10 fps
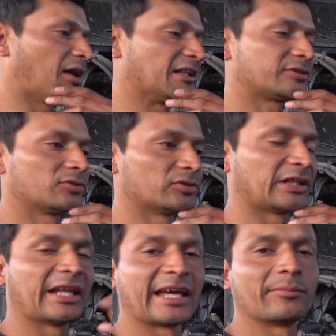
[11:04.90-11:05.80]
also
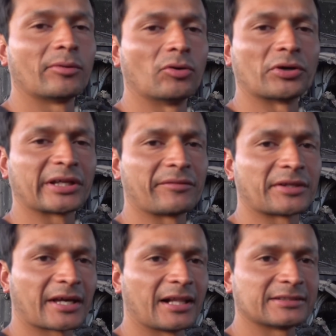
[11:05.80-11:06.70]
the labor and
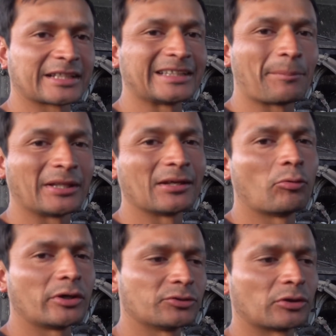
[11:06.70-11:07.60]
everything else, and
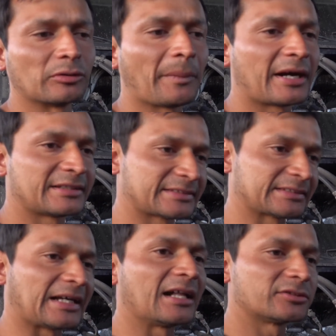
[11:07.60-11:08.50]
depending where you get the
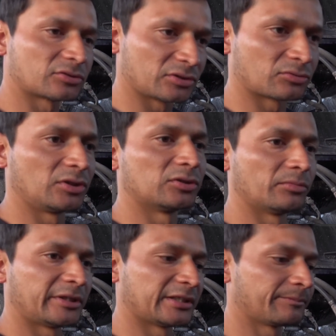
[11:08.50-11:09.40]
parts also is going to
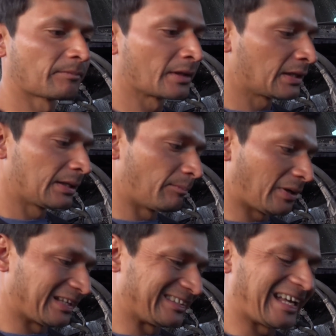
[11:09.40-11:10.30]
vary.
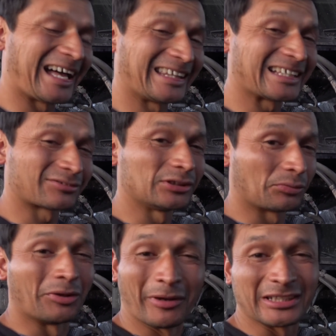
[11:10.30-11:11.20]
But that's going
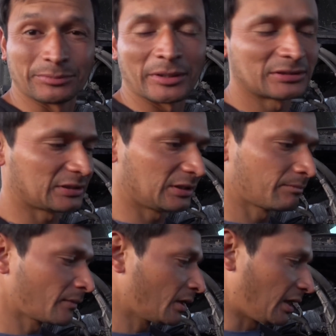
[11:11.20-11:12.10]
to be very expensive,
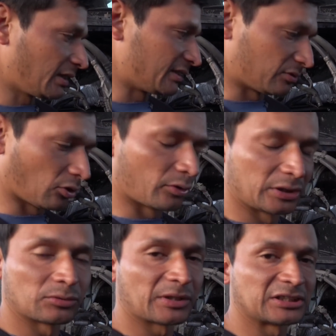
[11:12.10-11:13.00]
and this is not
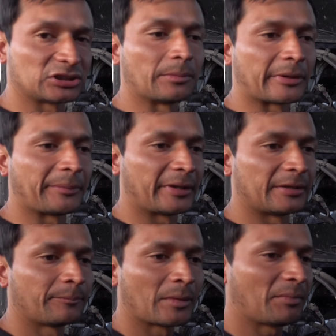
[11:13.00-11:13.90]
going to be a cheap
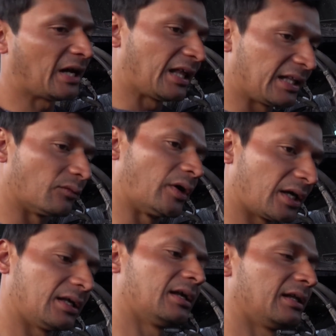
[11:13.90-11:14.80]
repair. But
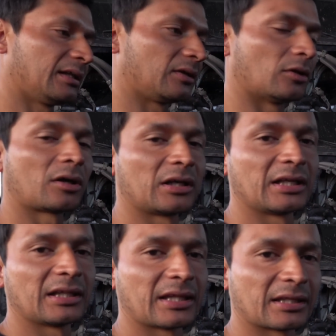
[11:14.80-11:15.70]
anyway,
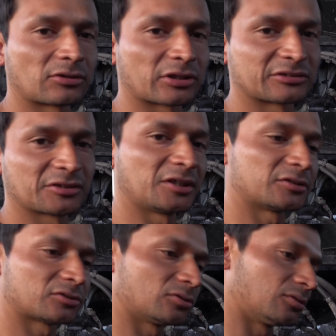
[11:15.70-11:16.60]
luckily the truck is
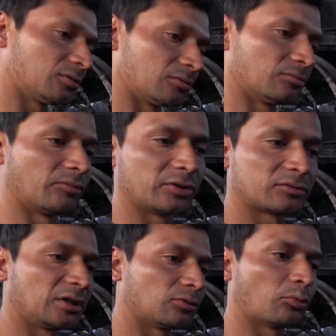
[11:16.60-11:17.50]
here, so we
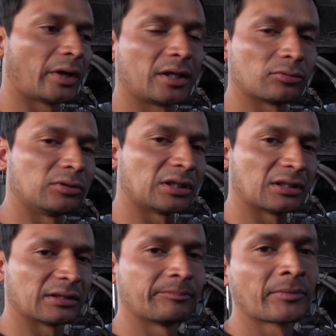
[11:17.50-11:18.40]
just need to wait
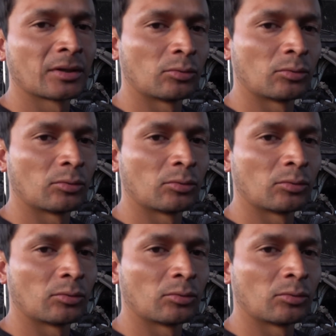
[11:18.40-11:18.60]
until